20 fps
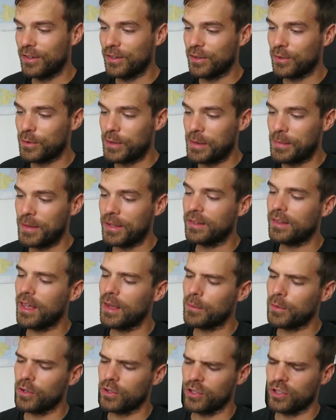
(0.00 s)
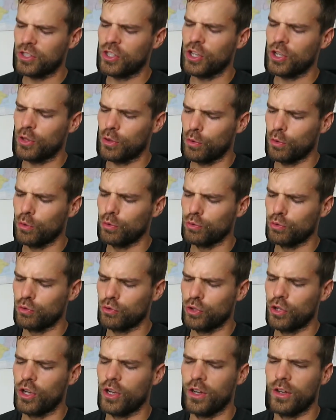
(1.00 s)
agreement, I'm gonna take those,
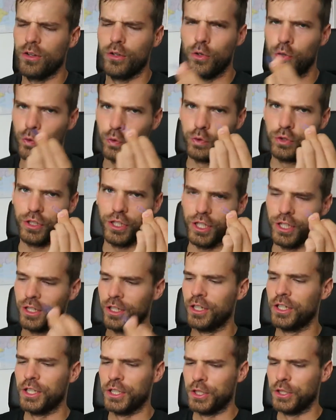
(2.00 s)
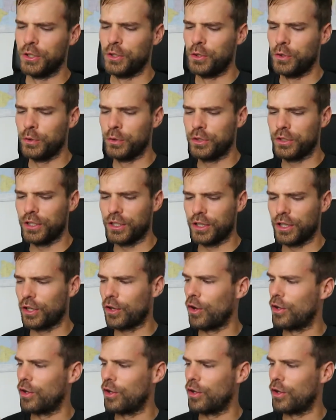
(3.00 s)
yeah. Looting the